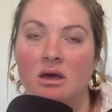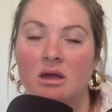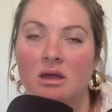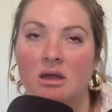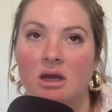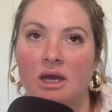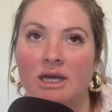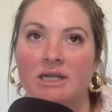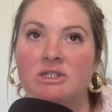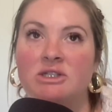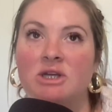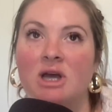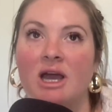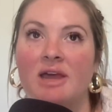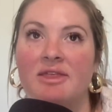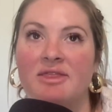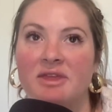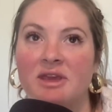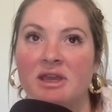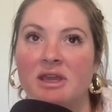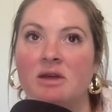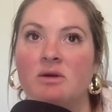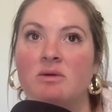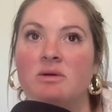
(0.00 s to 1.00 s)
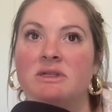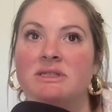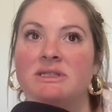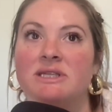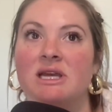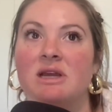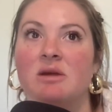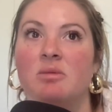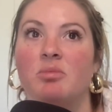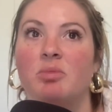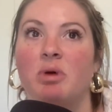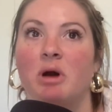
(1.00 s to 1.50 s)
I think it was
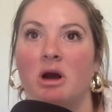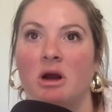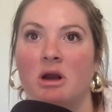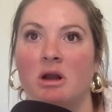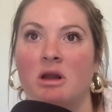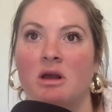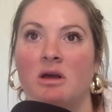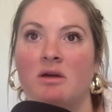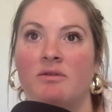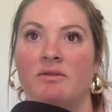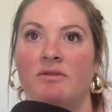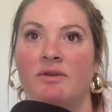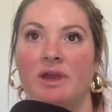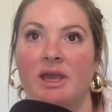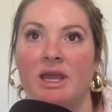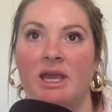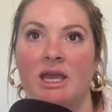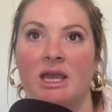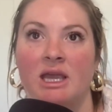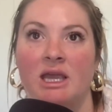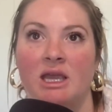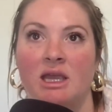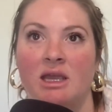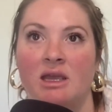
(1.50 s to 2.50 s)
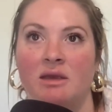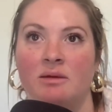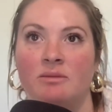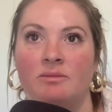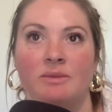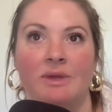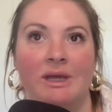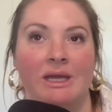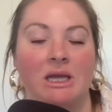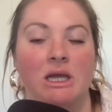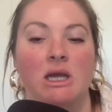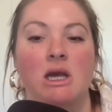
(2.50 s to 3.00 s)
like part of a
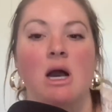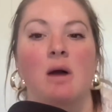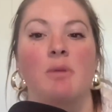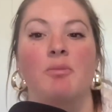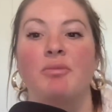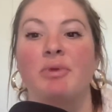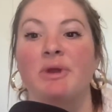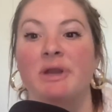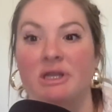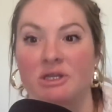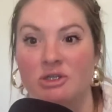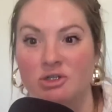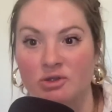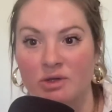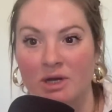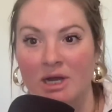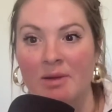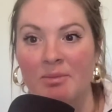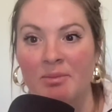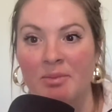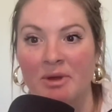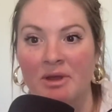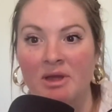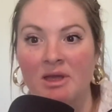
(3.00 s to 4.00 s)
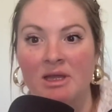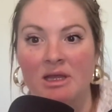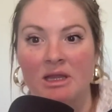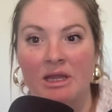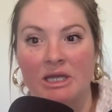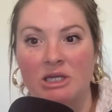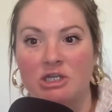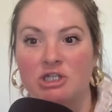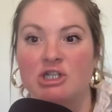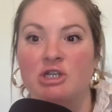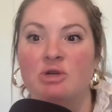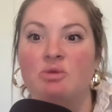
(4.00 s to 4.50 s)
like company trip,
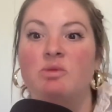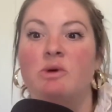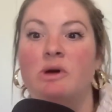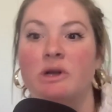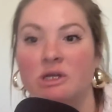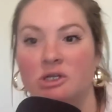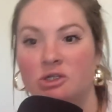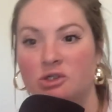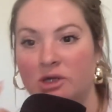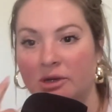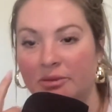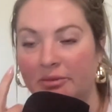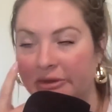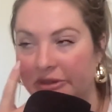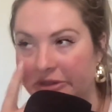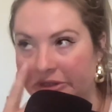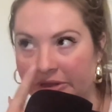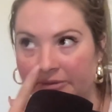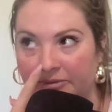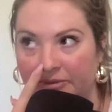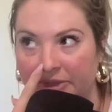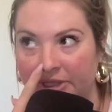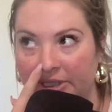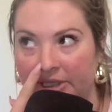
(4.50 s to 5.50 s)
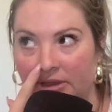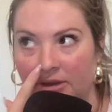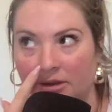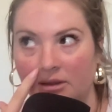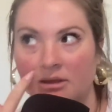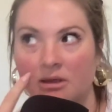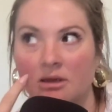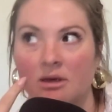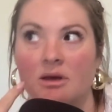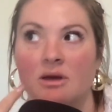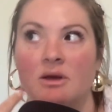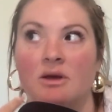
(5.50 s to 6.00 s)
like she won a trip or
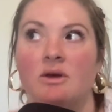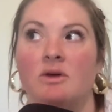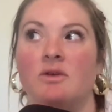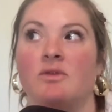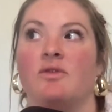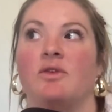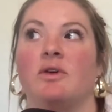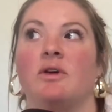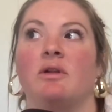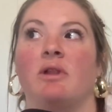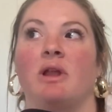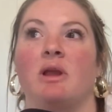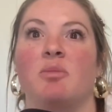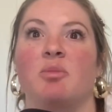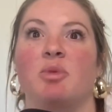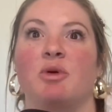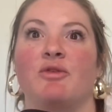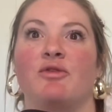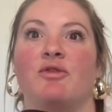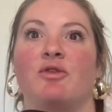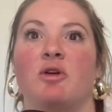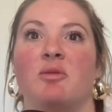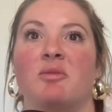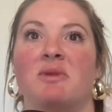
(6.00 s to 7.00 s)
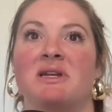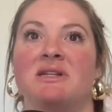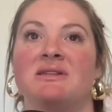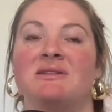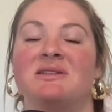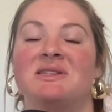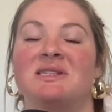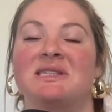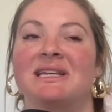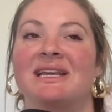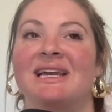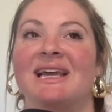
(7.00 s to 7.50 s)
something for like
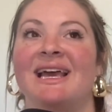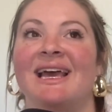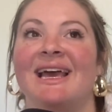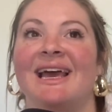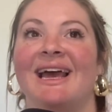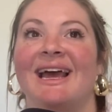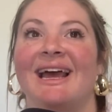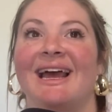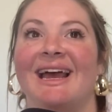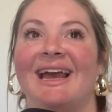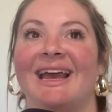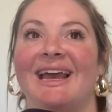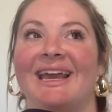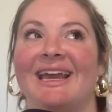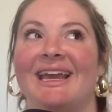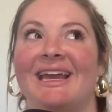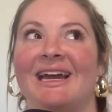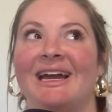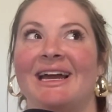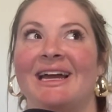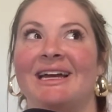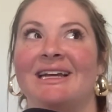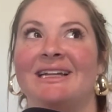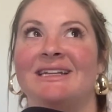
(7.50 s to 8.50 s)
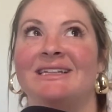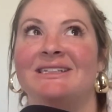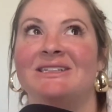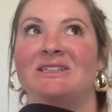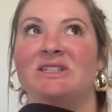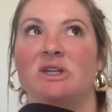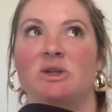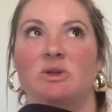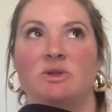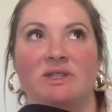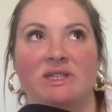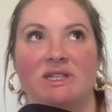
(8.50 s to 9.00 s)
performance, and
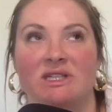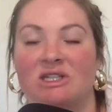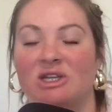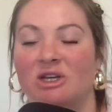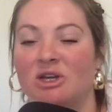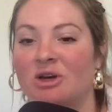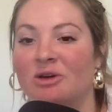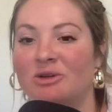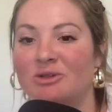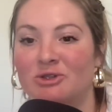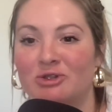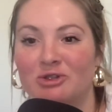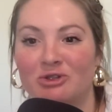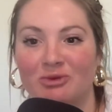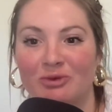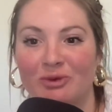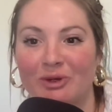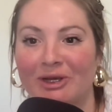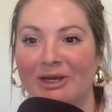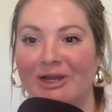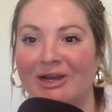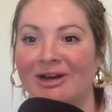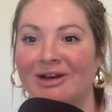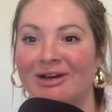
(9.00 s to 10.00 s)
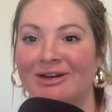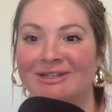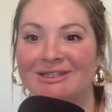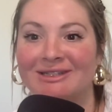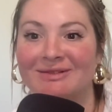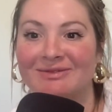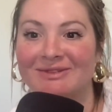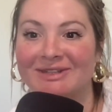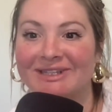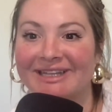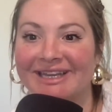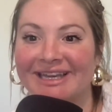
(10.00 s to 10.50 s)
it was like to Costa Rica or
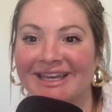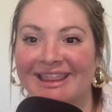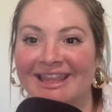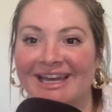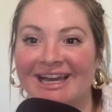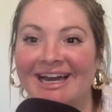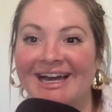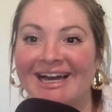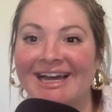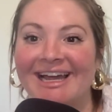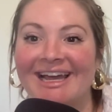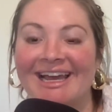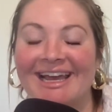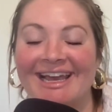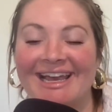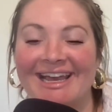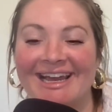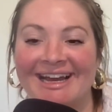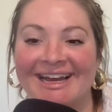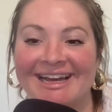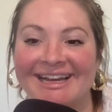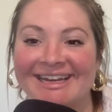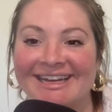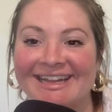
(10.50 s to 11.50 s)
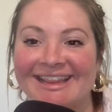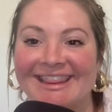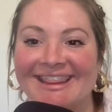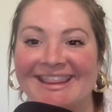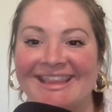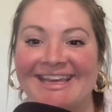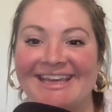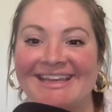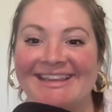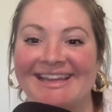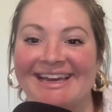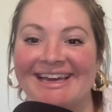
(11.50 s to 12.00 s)
something like that, and
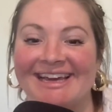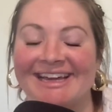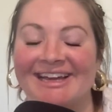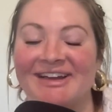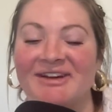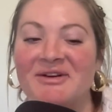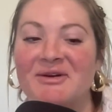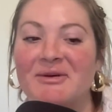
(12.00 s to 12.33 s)
they like